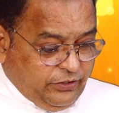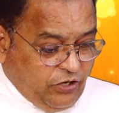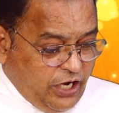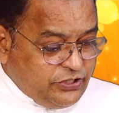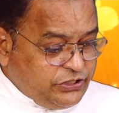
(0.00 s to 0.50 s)

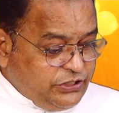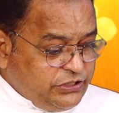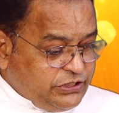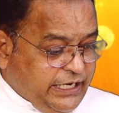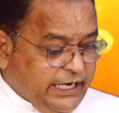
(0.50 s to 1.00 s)

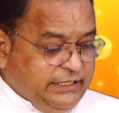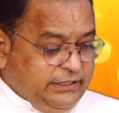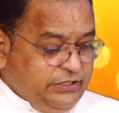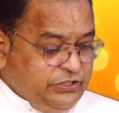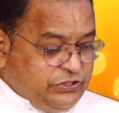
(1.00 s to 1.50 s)
Conscience
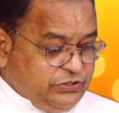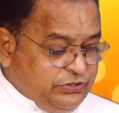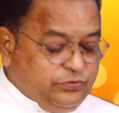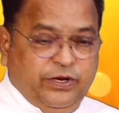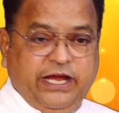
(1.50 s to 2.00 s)
can
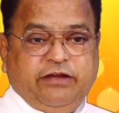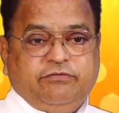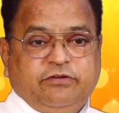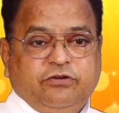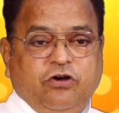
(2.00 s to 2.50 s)
sway